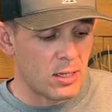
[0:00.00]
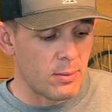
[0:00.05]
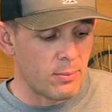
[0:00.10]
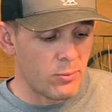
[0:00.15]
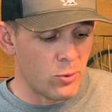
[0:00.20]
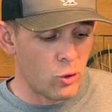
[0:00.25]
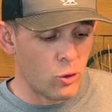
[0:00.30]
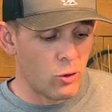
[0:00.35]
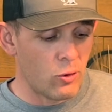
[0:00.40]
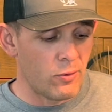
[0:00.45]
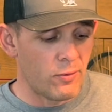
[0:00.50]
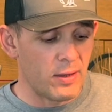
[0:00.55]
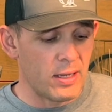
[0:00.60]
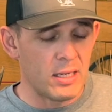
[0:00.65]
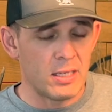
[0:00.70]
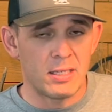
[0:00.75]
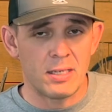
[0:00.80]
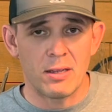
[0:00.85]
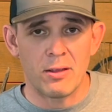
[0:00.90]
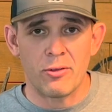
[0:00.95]
to move,
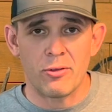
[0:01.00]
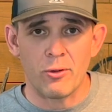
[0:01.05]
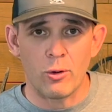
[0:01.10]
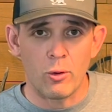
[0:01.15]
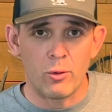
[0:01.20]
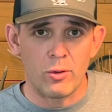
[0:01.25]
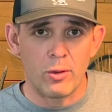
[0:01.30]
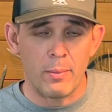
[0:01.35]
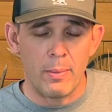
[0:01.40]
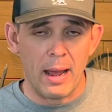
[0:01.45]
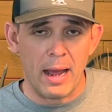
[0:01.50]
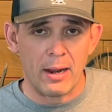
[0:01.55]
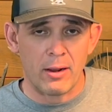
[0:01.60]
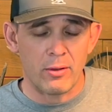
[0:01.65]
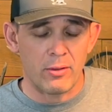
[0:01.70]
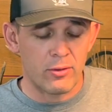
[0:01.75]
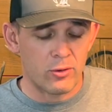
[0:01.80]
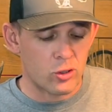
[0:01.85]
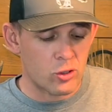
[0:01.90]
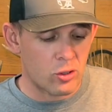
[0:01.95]
easy to throw in the back
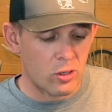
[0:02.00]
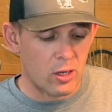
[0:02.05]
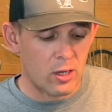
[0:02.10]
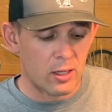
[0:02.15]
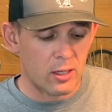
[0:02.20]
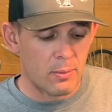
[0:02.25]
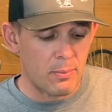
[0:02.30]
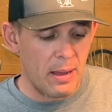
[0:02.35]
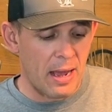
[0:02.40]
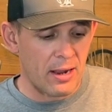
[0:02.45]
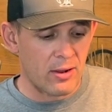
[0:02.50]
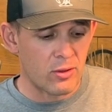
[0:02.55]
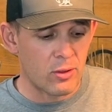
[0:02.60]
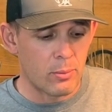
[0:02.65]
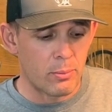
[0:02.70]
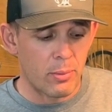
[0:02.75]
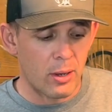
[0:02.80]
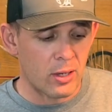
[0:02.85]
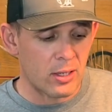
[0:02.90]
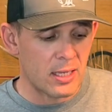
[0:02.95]
of the truck, back of
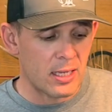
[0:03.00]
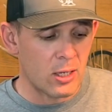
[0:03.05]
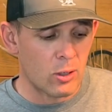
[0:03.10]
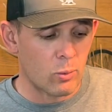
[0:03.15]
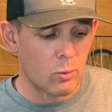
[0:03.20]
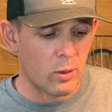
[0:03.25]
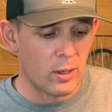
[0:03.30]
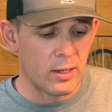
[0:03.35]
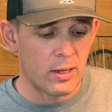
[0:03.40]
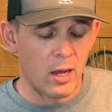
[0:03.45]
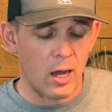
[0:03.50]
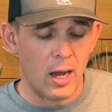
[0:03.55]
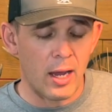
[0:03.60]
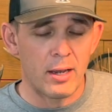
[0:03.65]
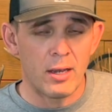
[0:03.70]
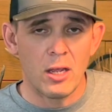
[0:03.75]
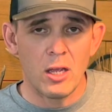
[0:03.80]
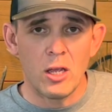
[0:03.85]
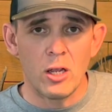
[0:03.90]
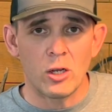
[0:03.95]
the buggy or whatnot,
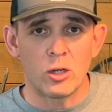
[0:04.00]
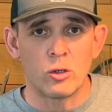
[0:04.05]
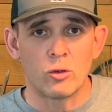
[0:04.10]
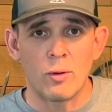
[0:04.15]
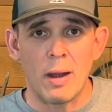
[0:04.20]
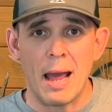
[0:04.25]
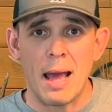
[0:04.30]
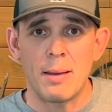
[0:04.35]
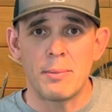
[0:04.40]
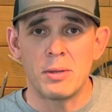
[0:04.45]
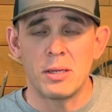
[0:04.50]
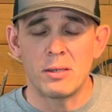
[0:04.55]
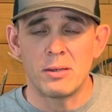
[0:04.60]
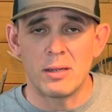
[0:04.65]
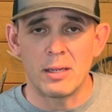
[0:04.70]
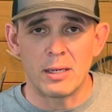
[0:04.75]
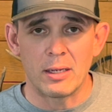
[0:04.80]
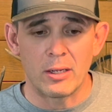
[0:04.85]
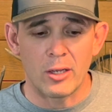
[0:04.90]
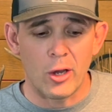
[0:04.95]
grab it
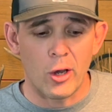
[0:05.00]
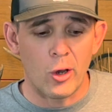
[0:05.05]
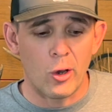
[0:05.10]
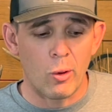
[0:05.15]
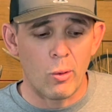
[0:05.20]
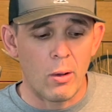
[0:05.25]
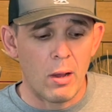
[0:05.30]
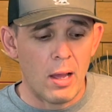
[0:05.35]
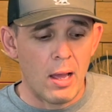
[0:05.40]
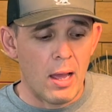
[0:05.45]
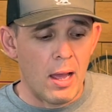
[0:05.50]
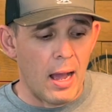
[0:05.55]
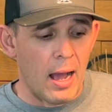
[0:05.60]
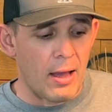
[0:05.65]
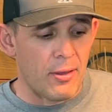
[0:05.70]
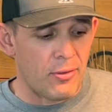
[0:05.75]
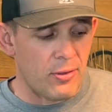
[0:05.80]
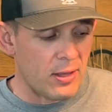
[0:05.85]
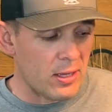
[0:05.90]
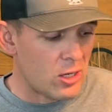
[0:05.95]
and go.
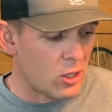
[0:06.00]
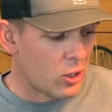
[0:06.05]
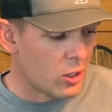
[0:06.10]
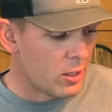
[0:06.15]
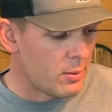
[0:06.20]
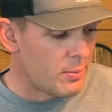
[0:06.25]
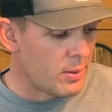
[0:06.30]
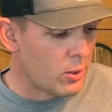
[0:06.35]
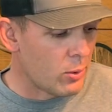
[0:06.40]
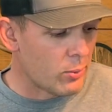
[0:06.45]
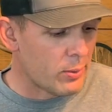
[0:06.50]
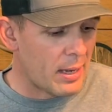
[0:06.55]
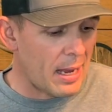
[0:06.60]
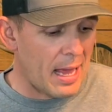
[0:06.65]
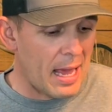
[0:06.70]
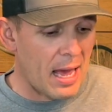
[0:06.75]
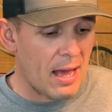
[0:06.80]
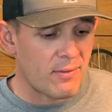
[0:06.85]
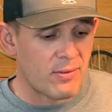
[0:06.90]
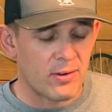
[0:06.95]
I think you're going to be able to
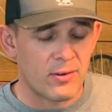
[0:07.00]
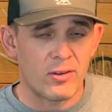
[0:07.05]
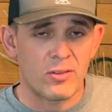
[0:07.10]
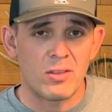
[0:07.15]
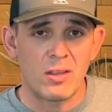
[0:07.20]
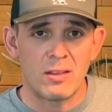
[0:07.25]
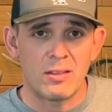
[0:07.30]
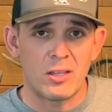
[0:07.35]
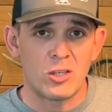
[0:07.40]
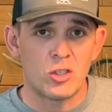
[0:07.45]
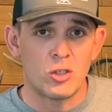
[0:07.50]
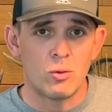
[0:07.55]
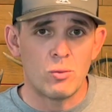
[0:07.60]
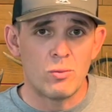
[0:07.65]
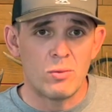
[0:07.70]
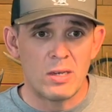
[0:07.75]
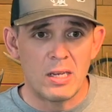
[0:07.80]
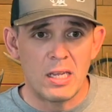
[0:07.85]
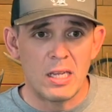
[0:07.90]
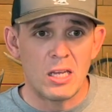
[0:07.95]
have everything that you
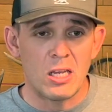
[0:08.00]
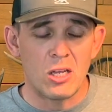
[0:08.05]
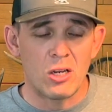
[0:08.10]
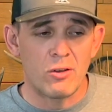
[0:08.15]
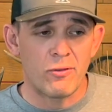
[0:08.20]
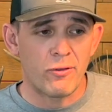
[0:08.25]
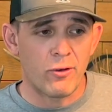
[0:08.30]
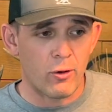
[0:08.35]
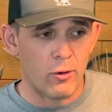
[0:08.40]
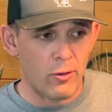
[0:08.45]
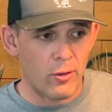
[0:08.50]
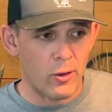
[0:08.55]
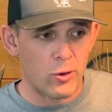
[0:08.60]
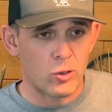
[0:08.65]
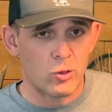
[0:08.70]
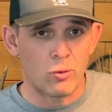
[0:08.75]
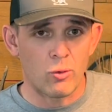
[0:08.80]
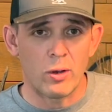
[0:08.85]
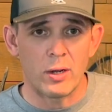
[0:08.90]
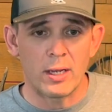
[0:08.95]
need for
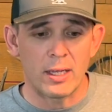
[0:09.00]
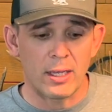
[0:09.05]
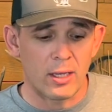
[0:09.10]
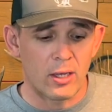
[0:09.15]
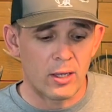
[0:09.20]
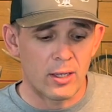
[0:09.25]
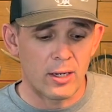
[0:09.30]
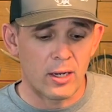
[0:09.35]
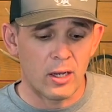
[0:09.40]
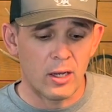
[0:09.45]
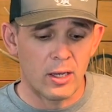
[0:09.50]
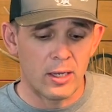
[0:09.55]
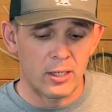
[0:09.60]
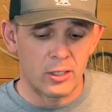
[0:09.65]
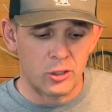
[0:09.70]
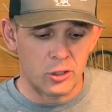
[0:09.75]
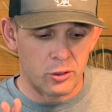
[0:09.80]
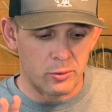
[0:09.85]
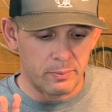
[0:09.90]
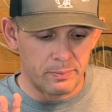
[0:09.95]
those run and gun
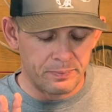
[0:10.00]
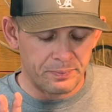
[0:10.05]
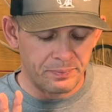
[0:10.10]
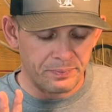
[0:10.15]
hunts